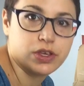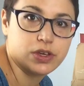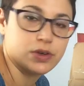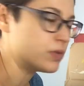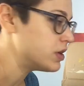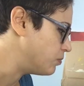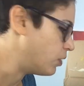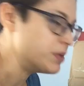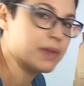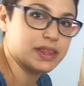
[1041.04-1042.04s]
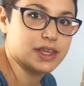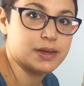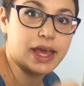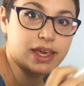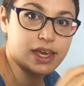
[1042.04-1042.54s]
you one
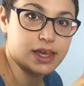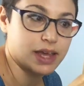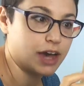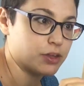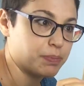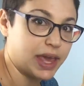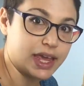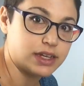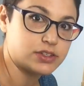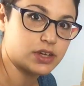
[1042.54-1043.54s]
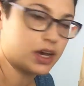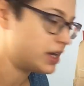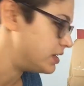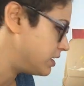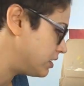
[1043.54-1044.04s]
method, aka how to paint
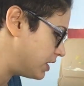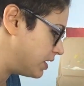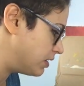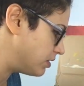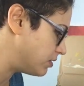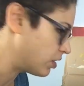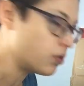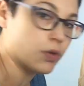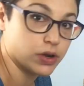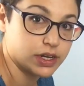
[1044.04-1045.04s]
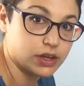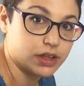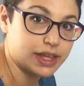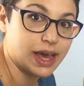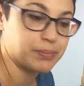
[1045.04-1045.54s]
on the, the corn and
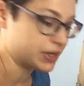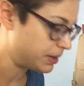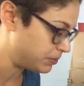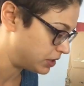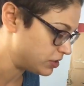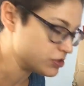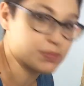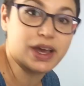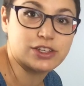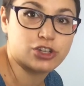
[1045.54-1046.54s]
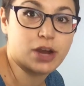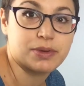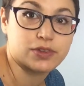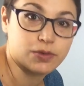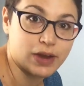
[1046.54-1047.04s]
all that, but I'm gonna use my
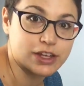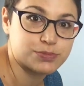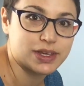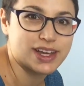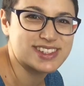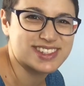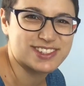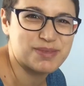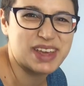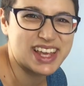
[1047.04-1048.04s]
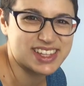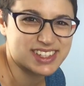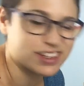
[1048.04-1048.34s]
Sharpie for the rest because to me it's a